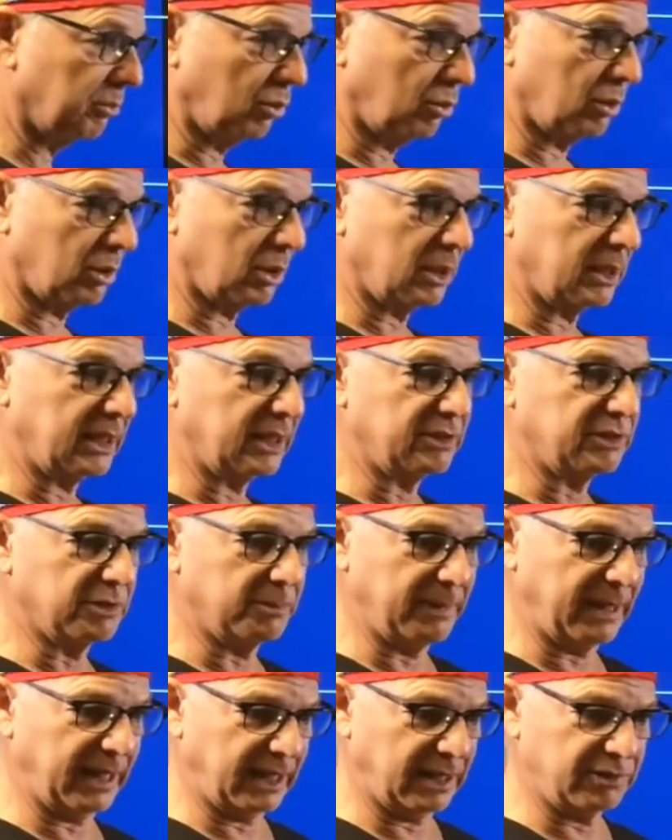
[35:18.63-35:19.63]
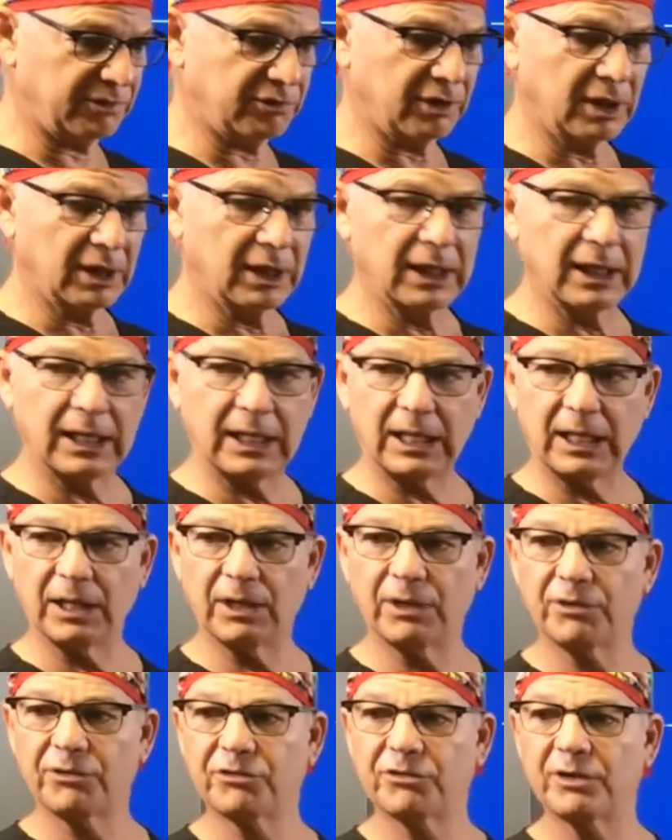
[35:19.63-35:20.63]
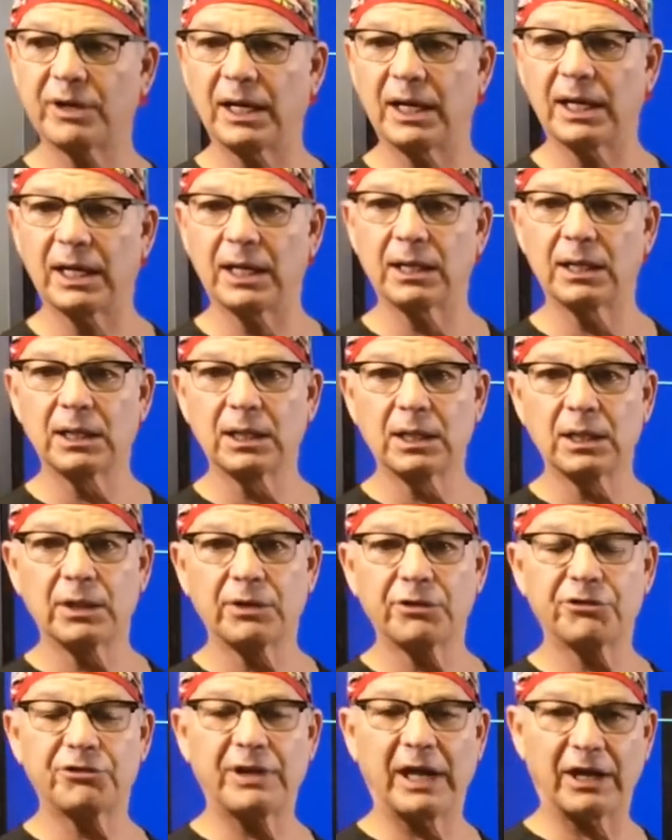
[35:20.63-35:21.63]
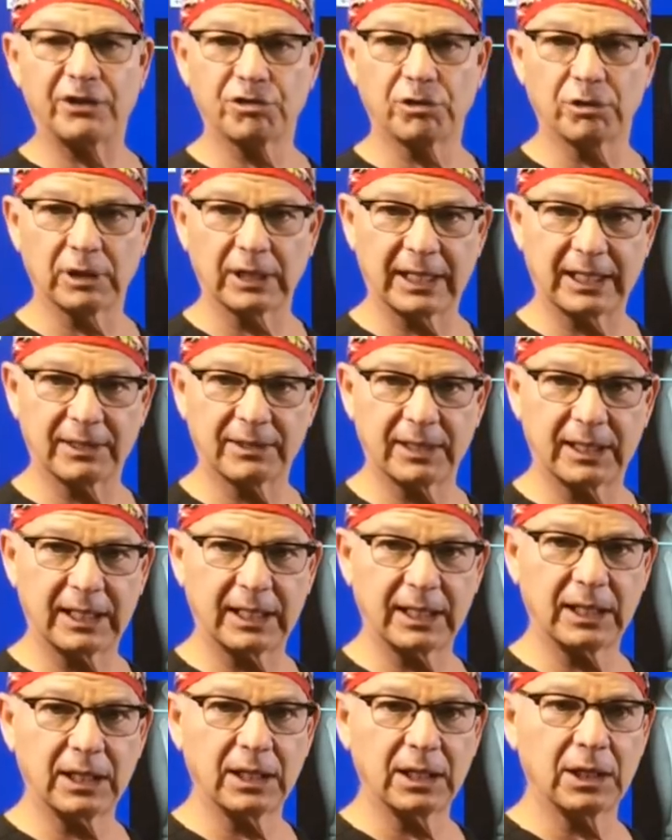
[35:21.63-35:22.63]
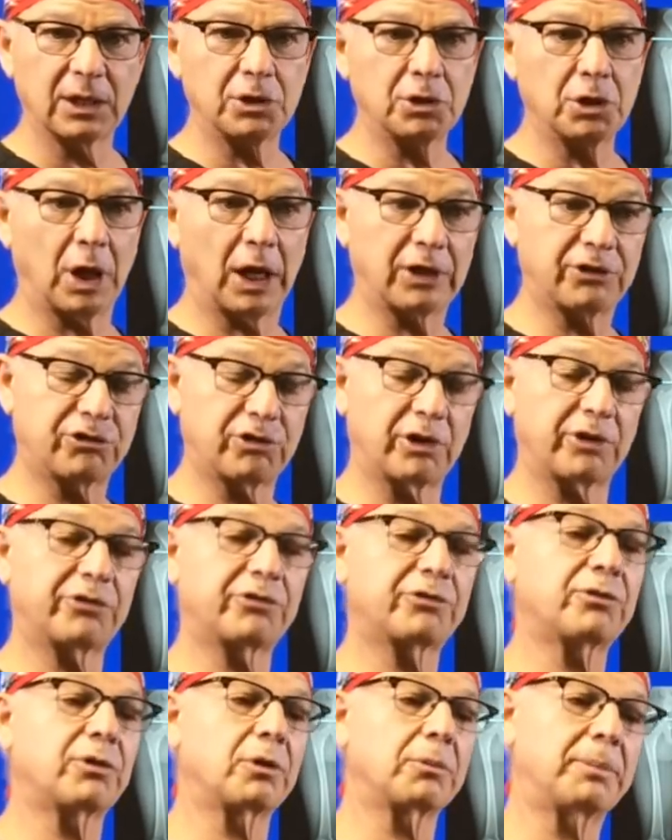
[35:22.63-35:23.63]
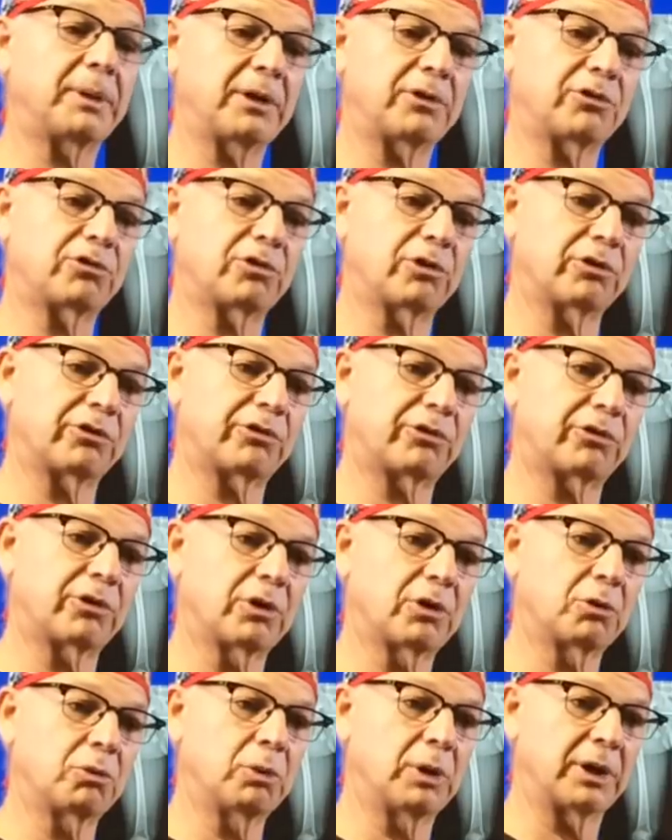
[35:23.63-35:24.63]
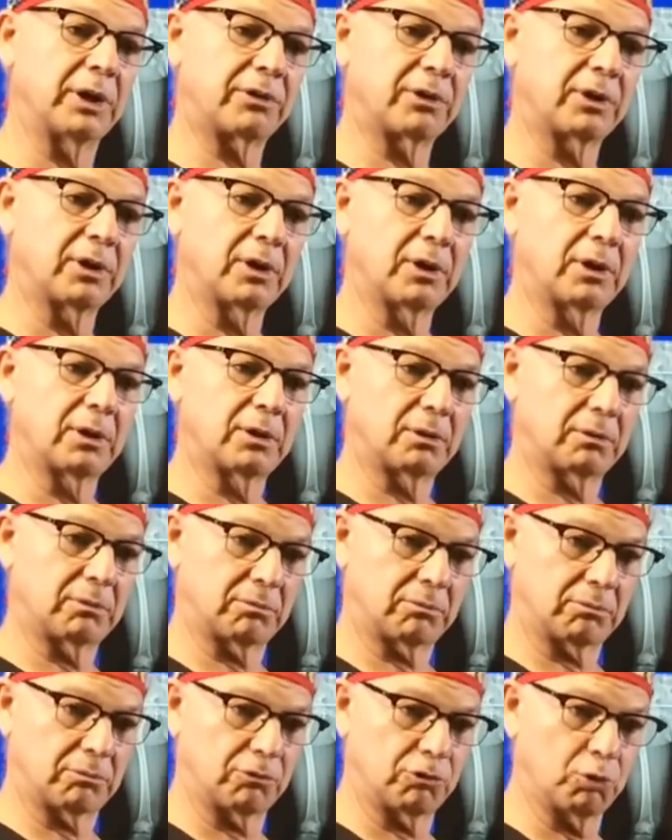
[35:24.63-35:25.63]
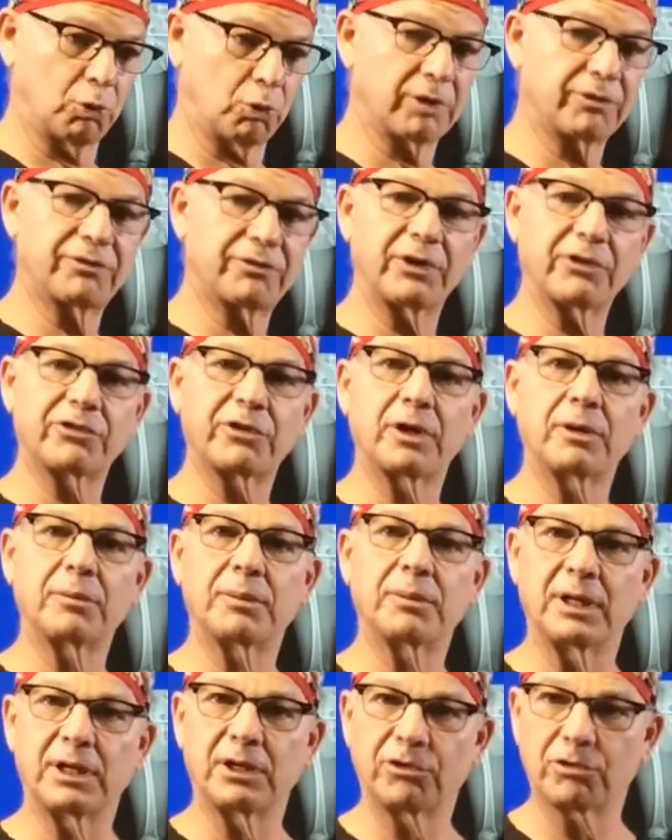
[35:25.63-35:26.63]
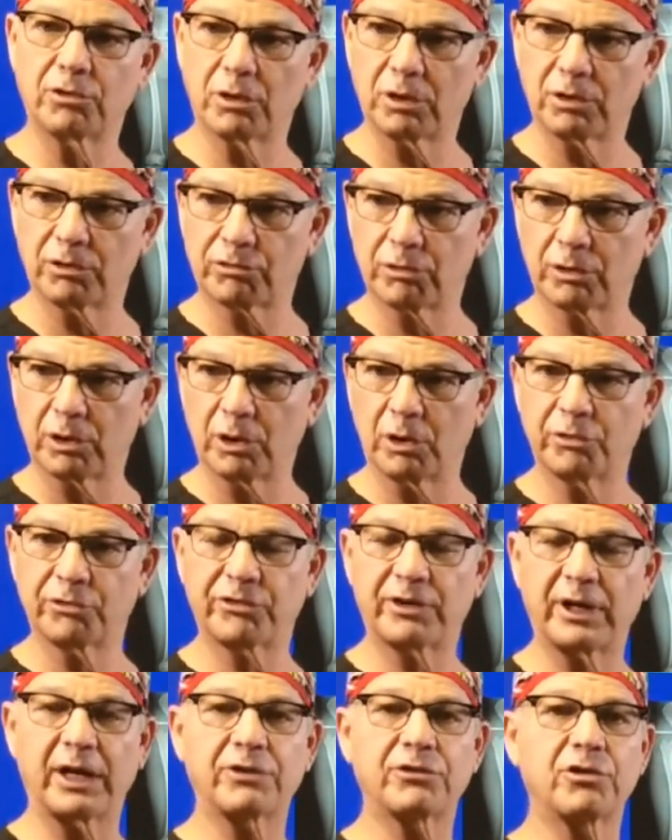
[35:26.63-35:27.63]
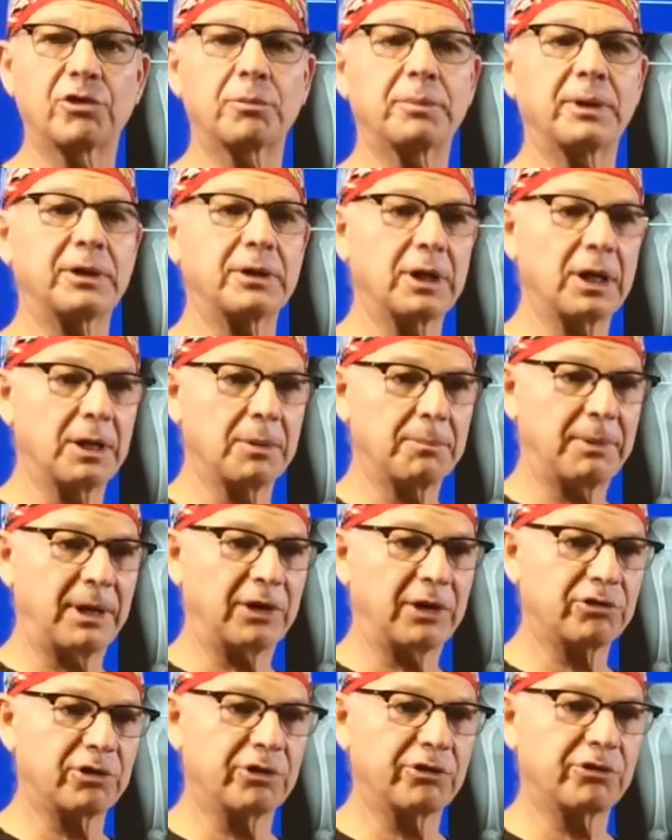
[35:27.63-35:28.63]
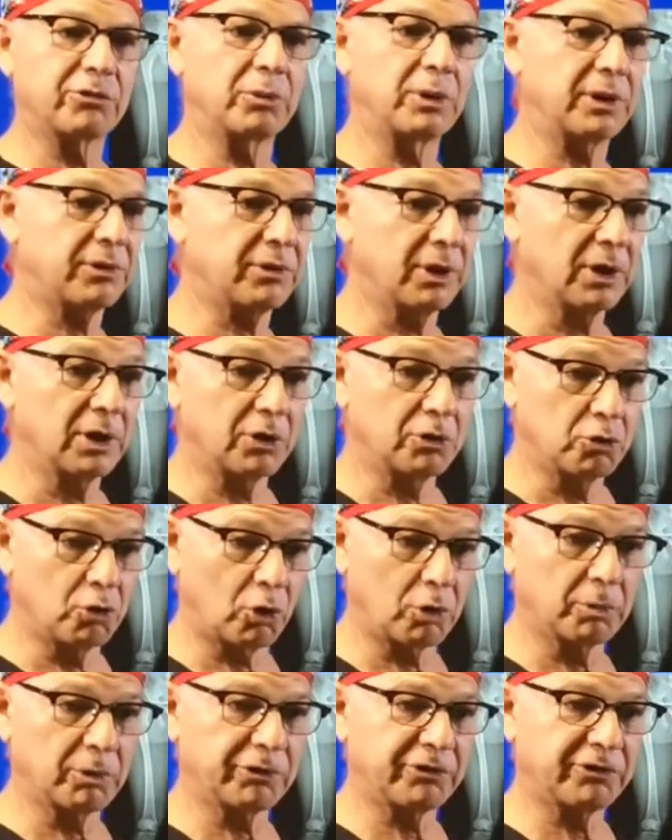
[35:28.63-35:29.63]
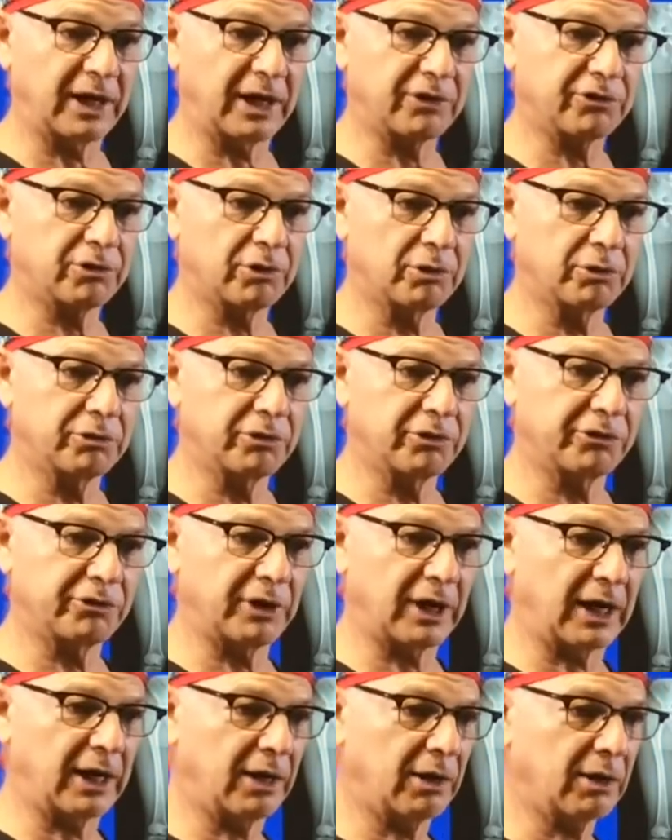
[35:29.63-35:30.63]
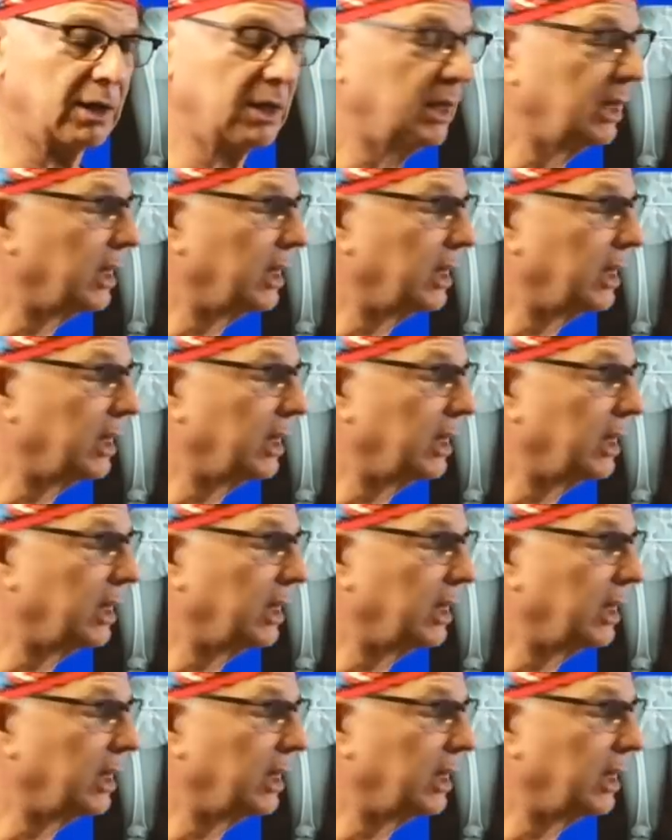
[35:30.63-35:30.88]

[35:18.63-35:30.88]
and to do it 2 or 3 times during the lifetime, and 1 time to do the arms. So you can see here's a patient, here's the monolateral fixator, that's the Orthofix device. Remember that original Italian device? I was using that in the 80s and 90s, and you can